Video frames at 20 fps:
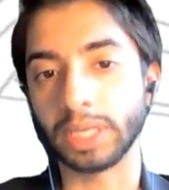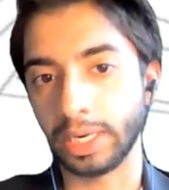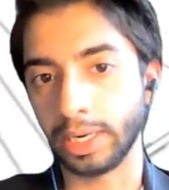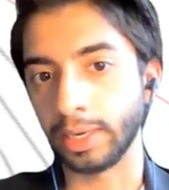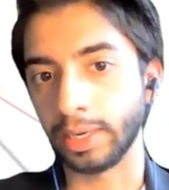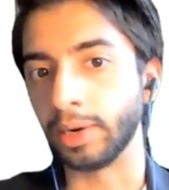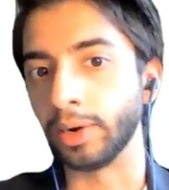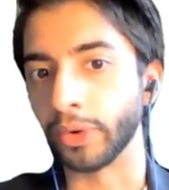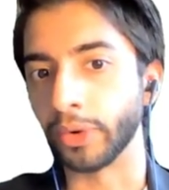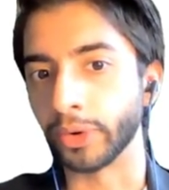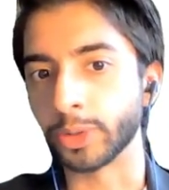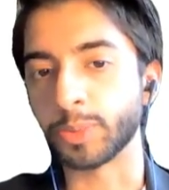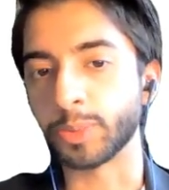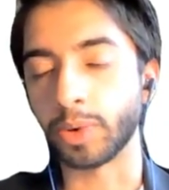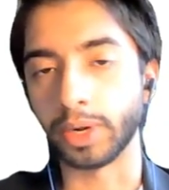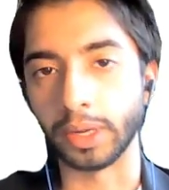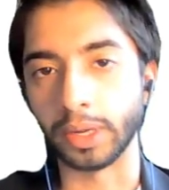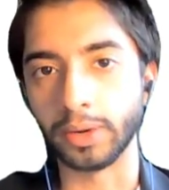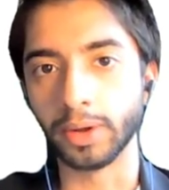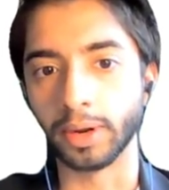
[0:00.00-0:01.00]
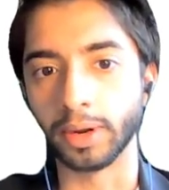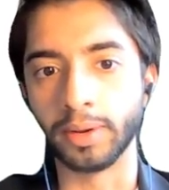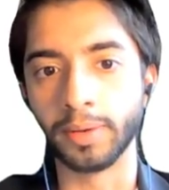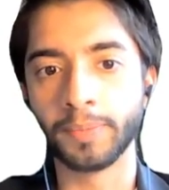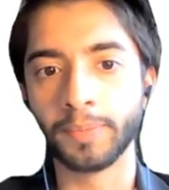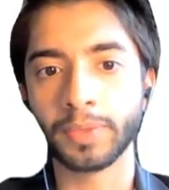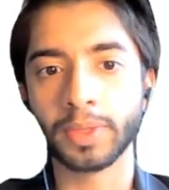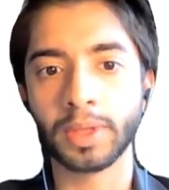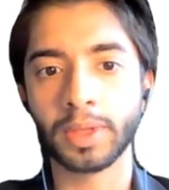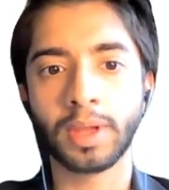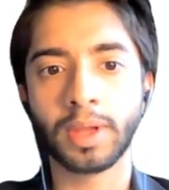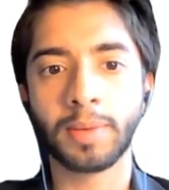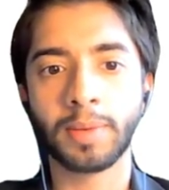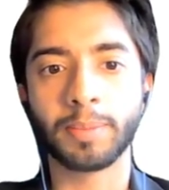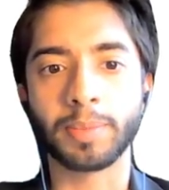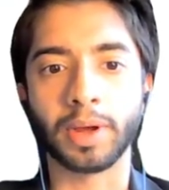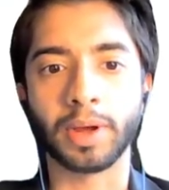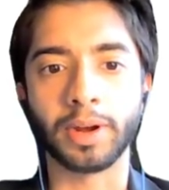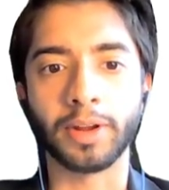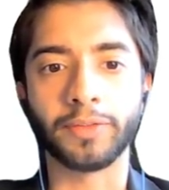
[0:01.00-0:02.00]
it looks pretty good.
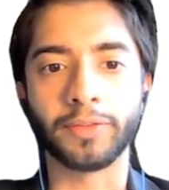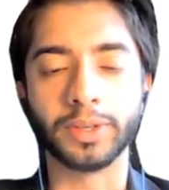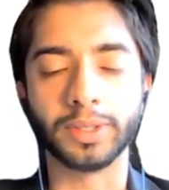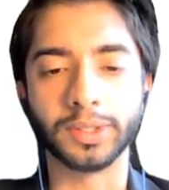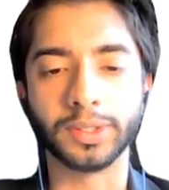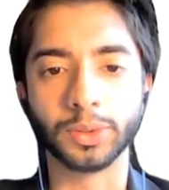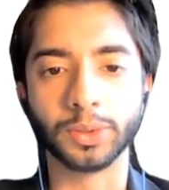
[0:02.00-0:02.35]
But if you